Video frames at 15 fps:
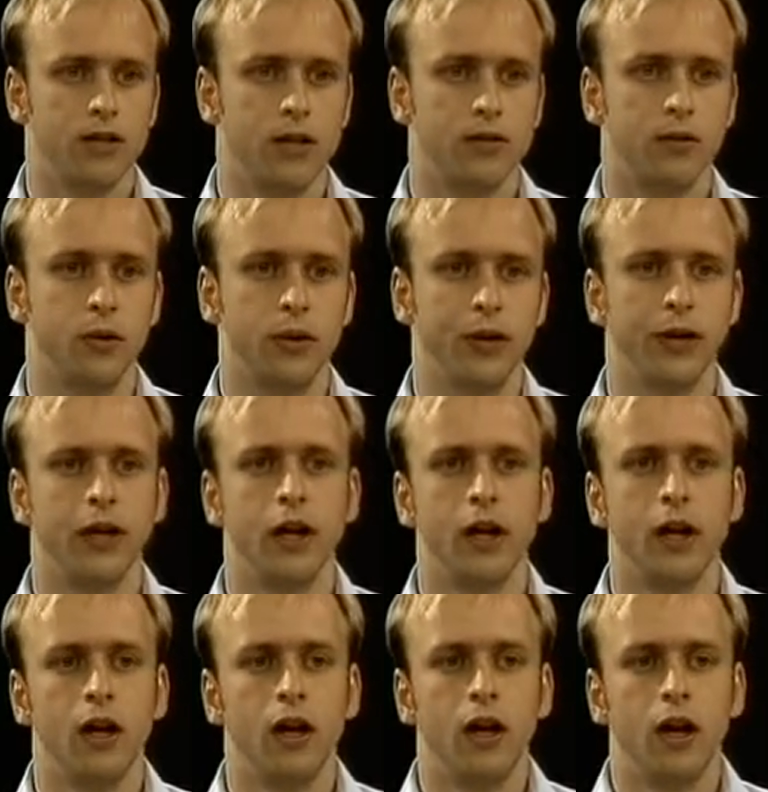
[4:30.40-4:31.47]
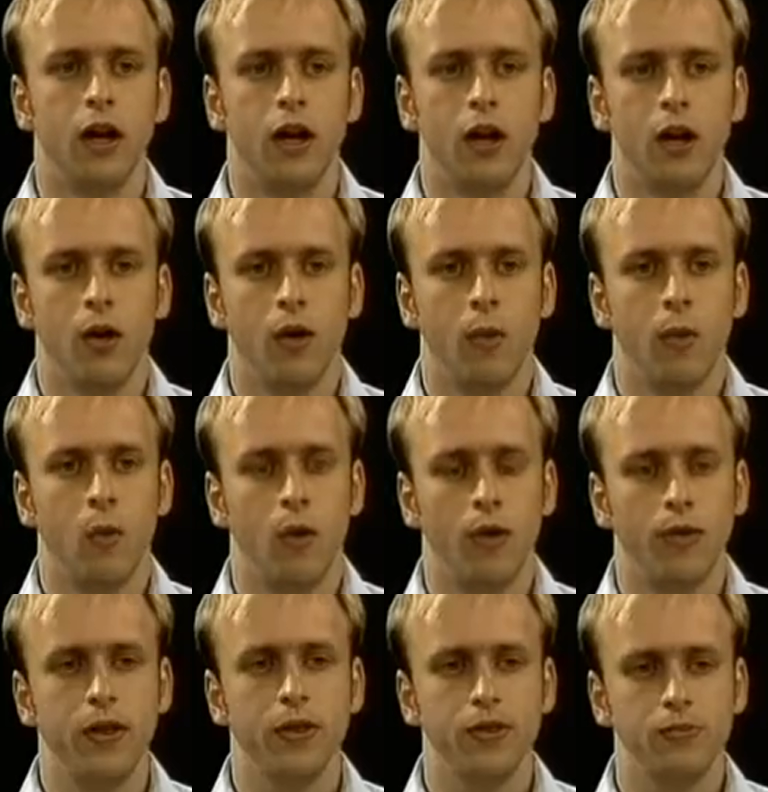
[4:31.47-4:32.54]
successfully.
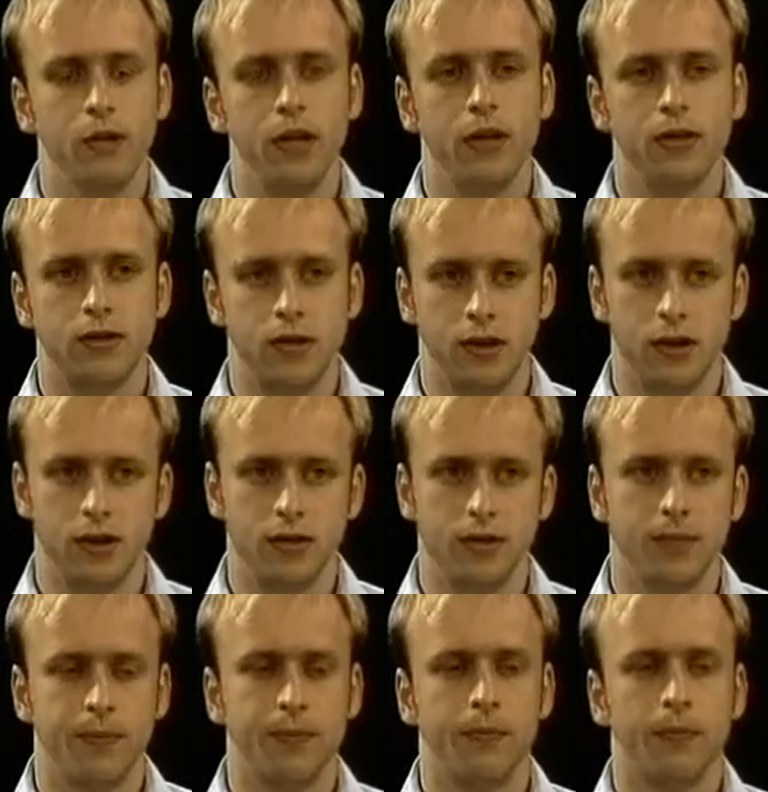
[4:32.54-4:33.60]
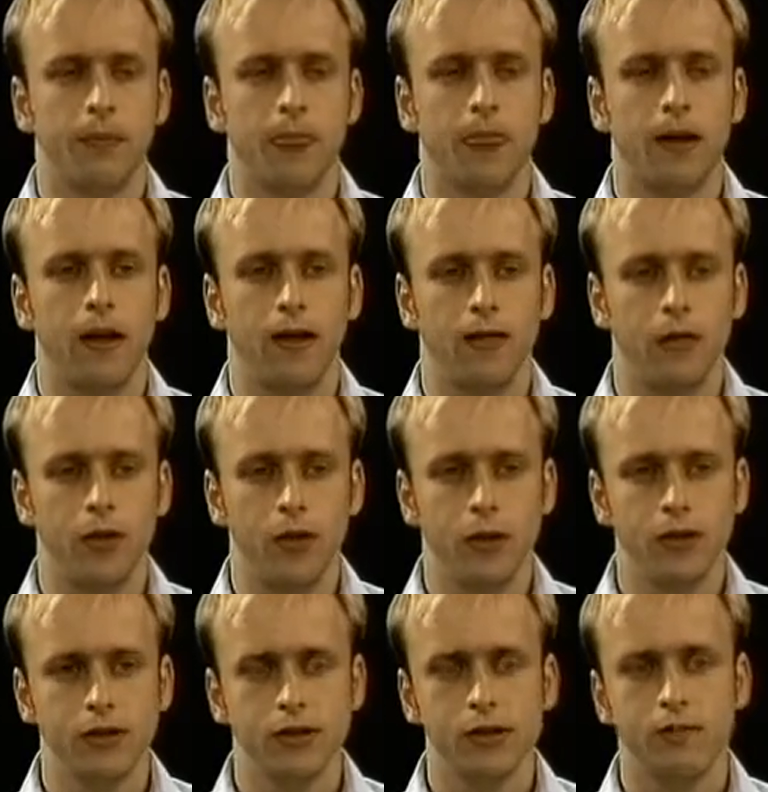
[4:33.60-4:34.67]
What this means is, if
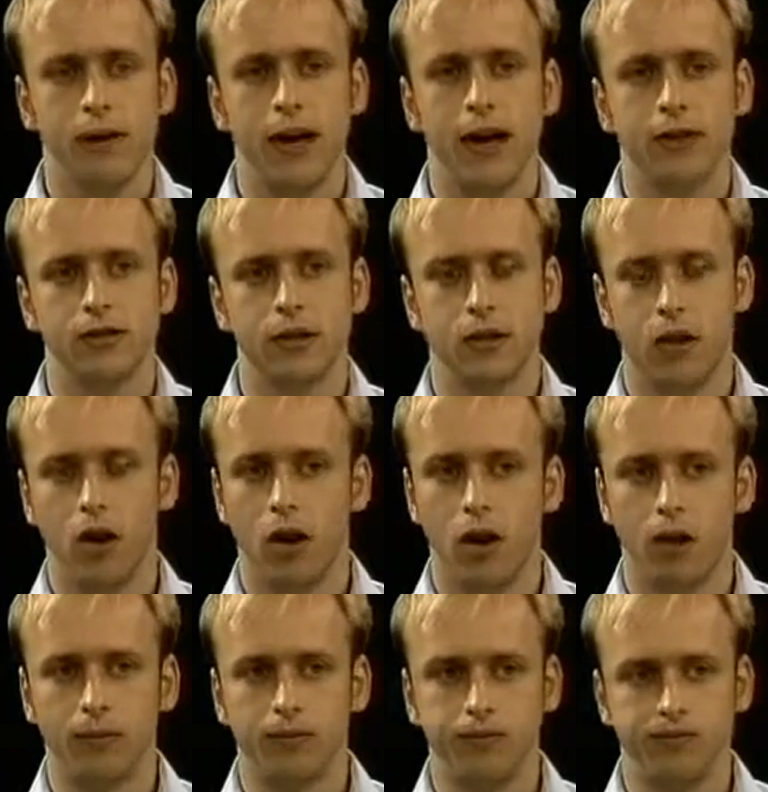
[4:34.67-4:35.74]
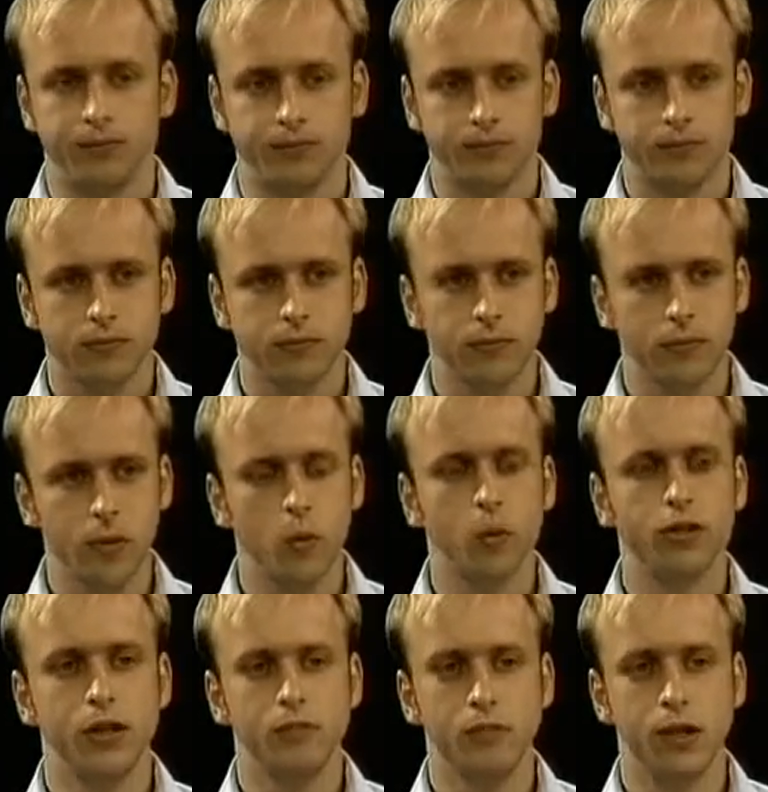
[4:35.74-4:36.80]
the U.S. is to pass a law
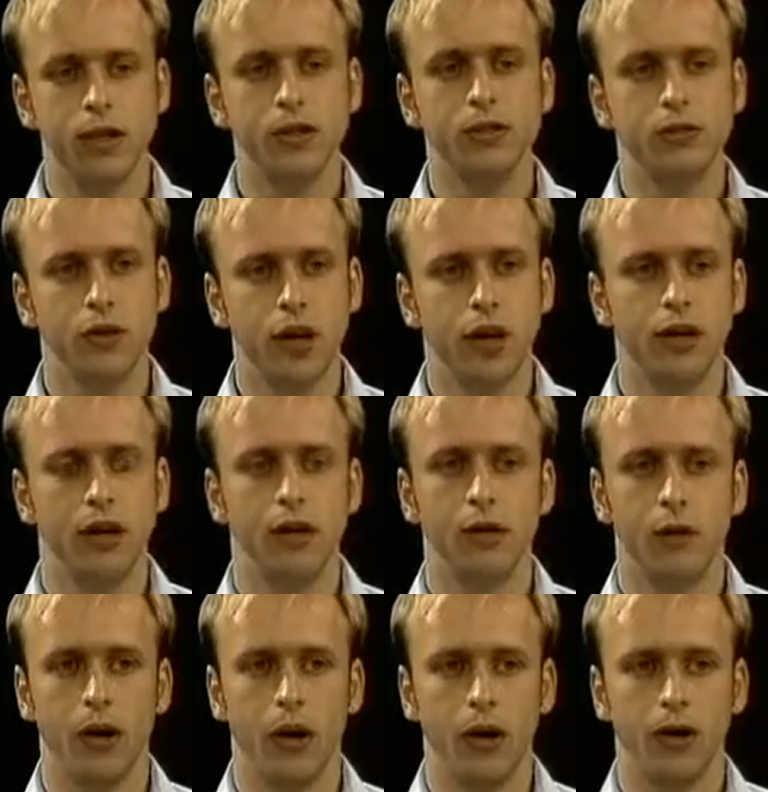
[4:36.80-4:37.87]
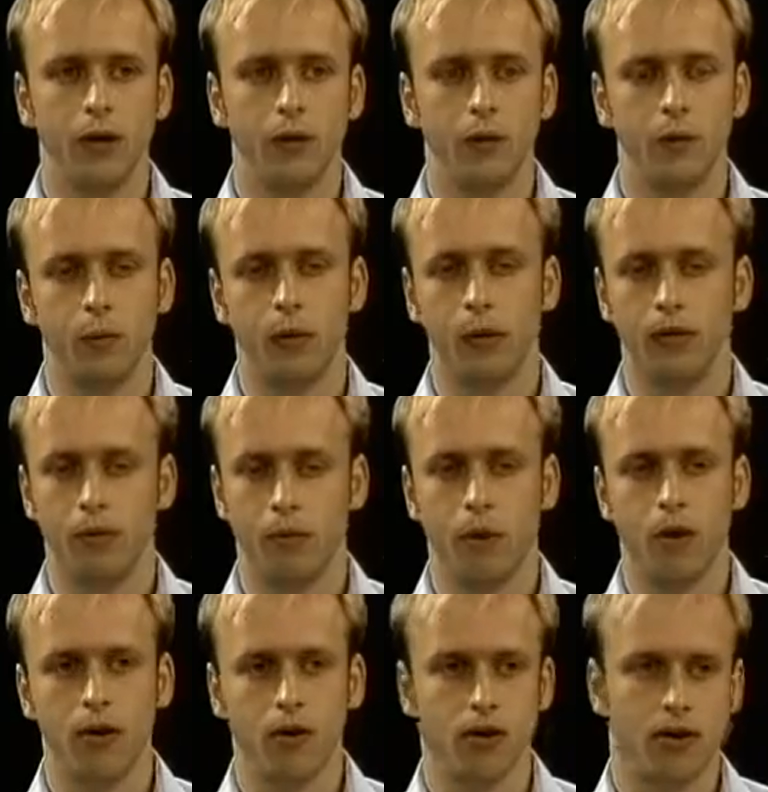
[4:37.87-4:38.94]
which impedes trade in any way with one
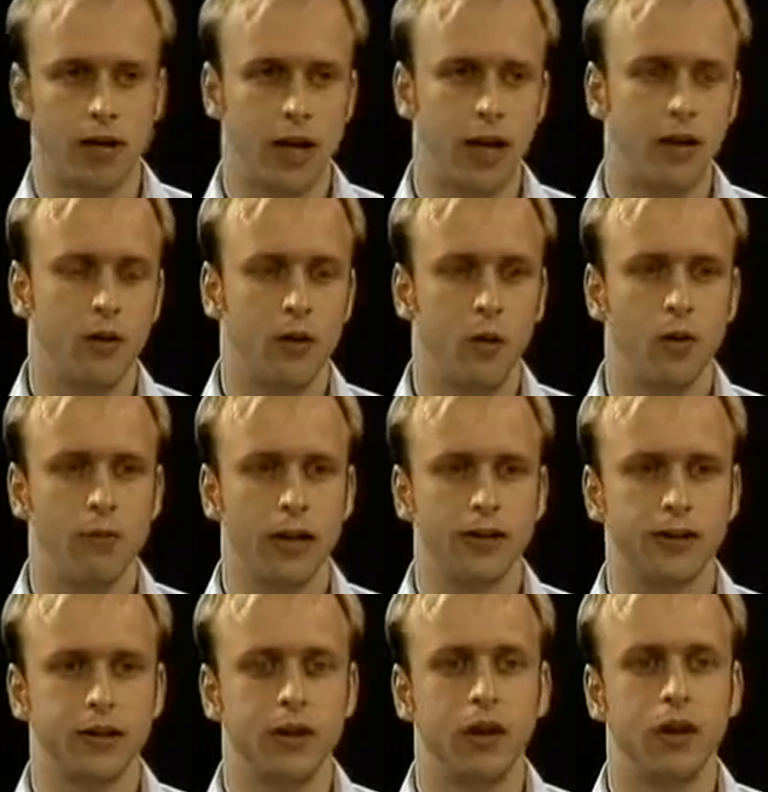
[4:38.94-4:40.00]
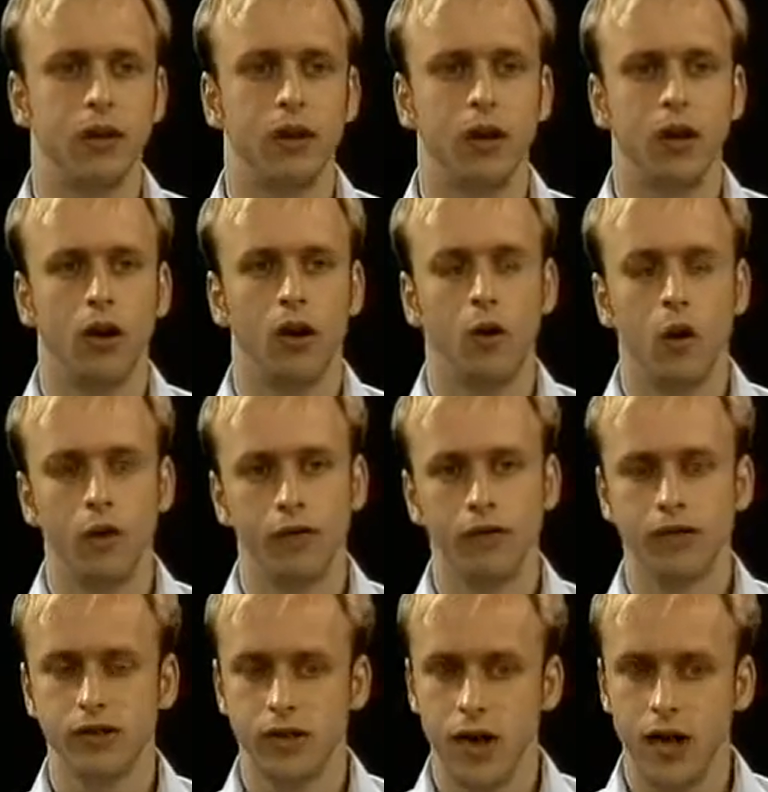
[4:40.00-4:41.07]
of the partners, Canada or Mexico,
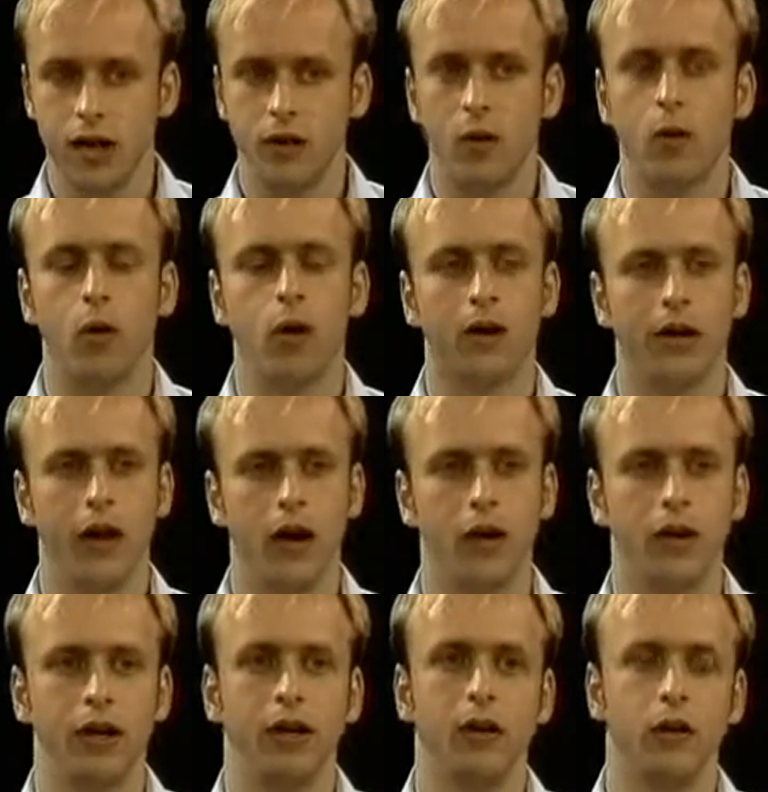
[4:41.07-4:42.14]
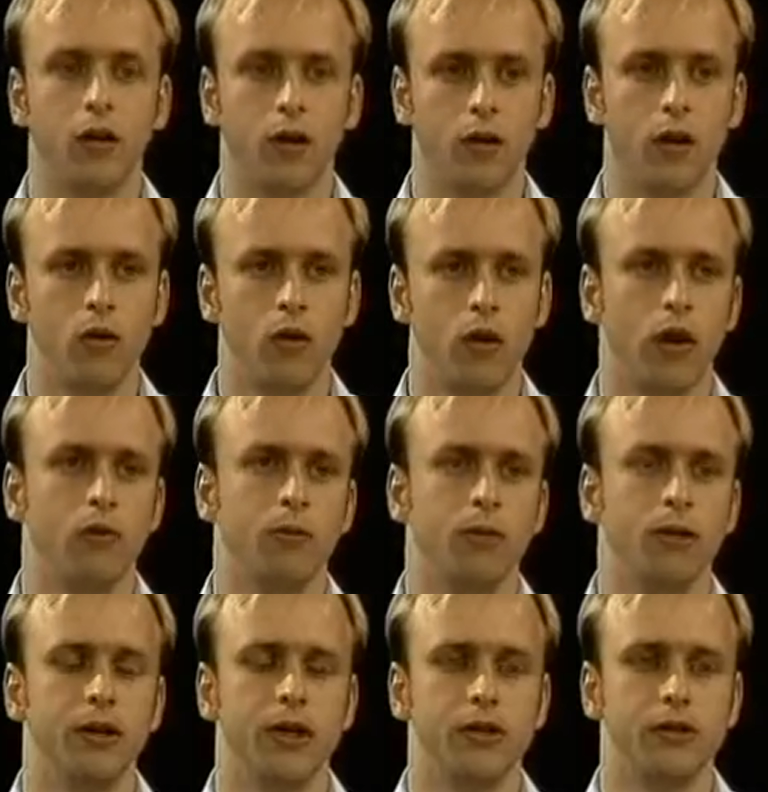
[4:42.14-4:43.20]
or if a state or a county or a local
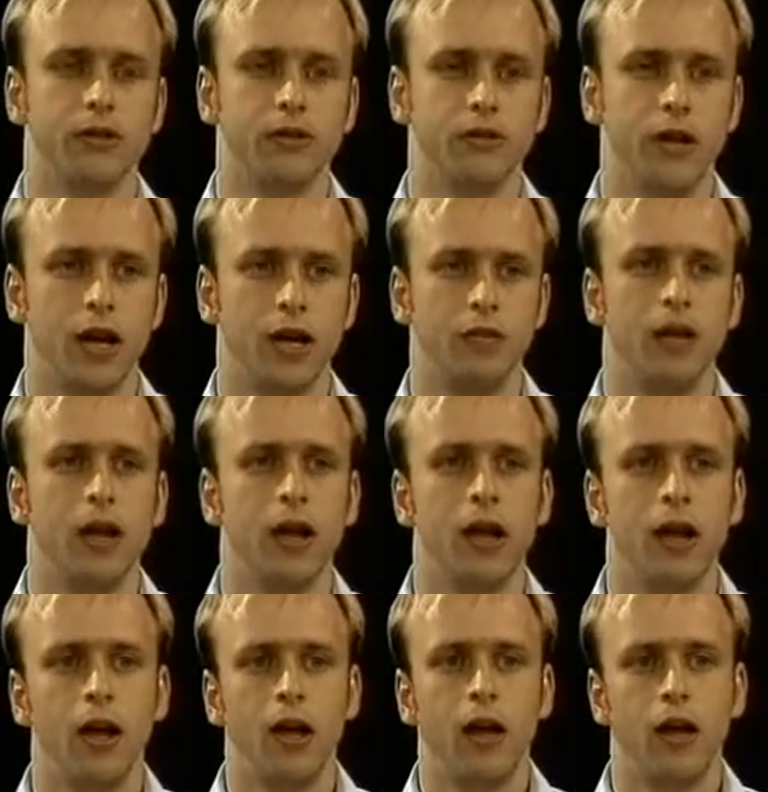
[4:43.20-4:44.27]
government does the same,